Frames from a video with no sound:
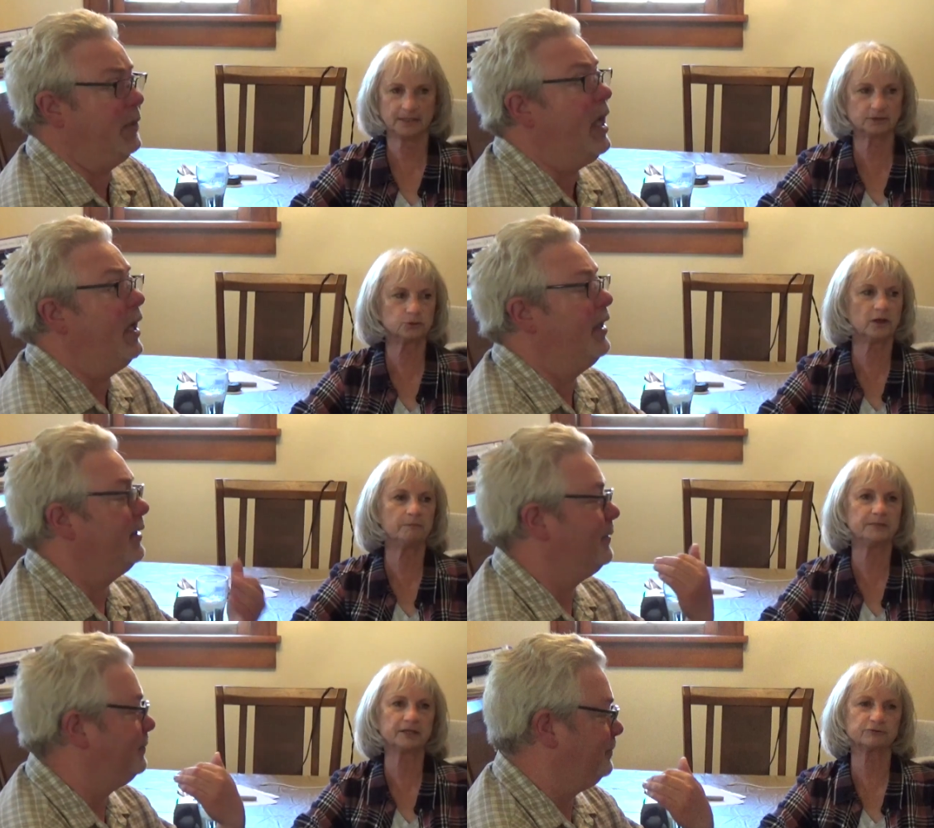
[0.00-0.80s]
Speaker 1: ten,
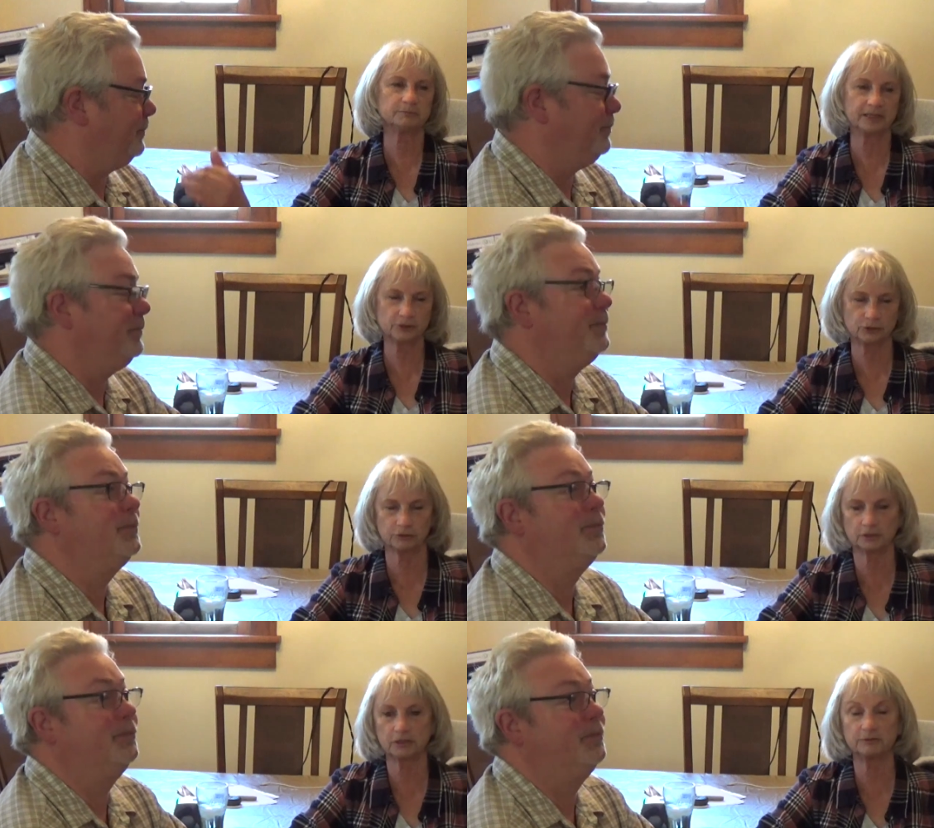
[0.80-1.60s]
twelve minutes from my
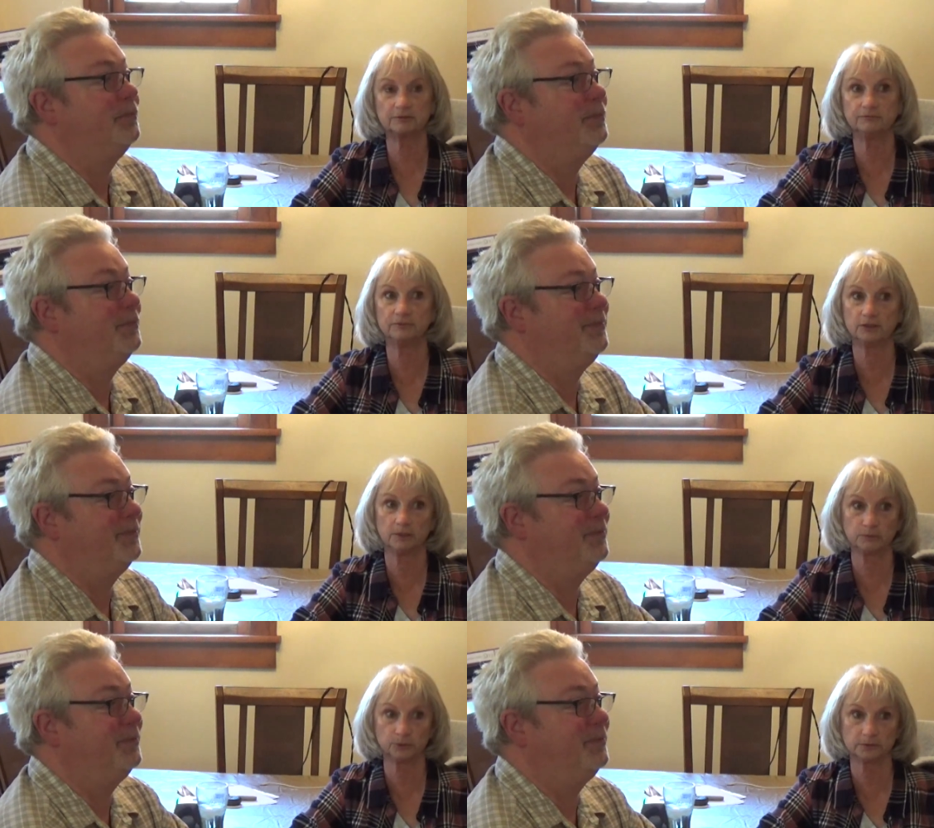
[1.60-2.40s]
church. That was very
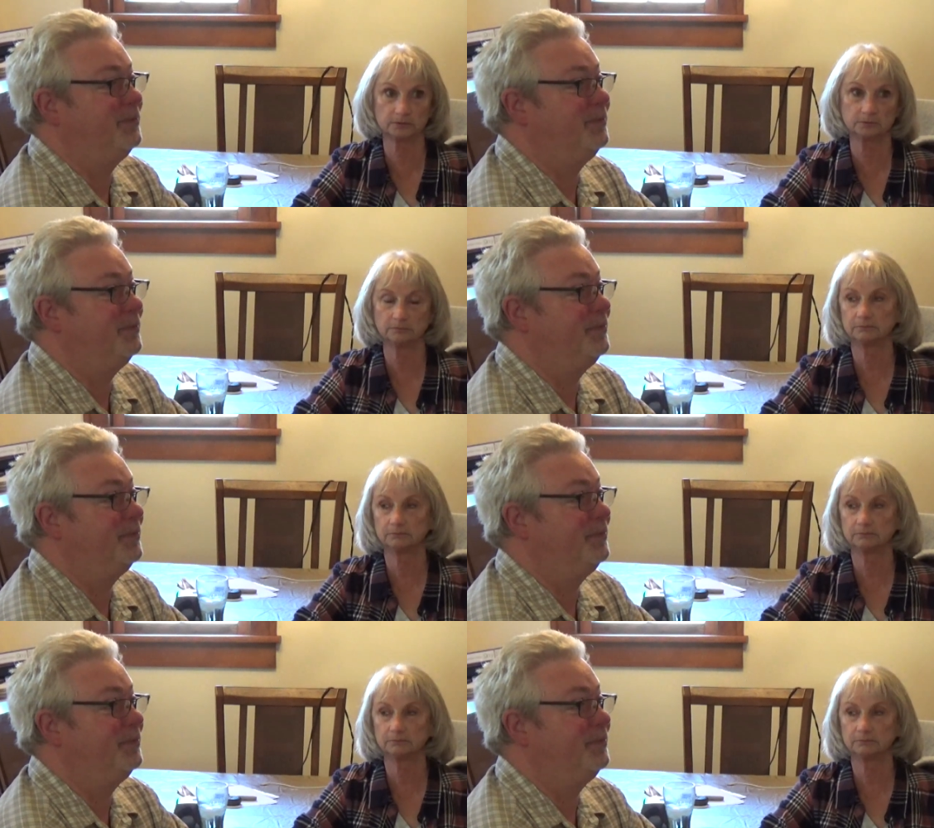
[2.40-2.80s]
important.